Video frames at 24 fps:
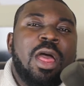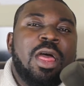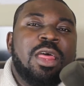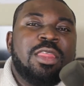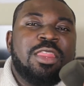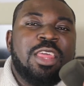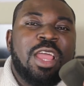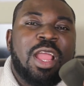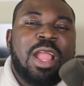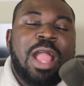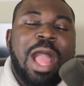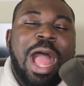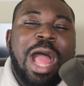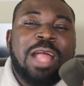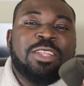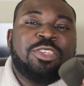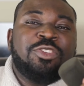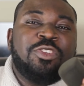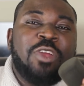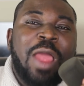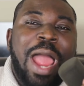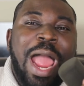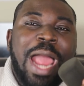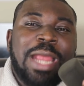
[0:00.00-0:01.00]
the
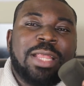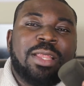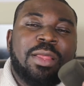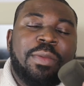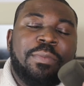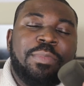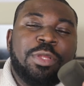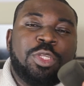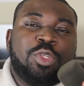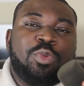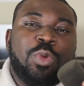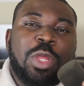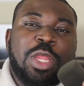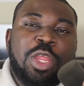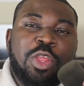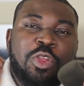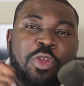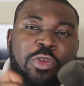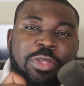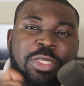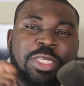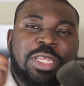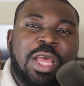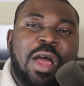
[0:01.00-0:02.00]
contract between
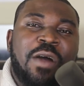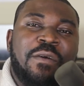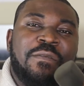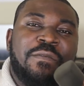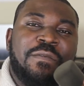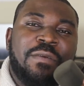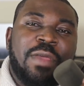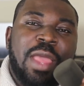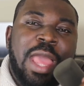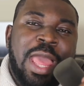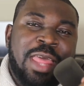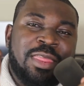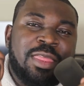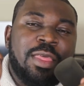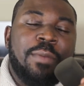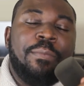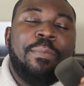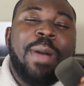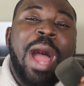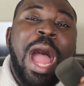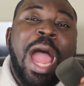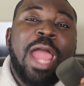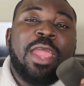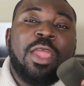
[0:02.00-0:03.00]
yourself and the
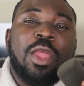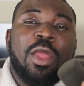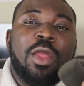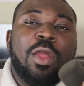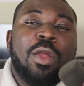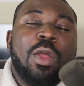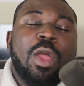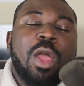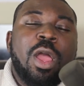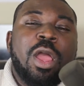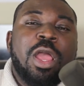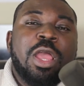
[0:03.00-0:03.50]
buyer,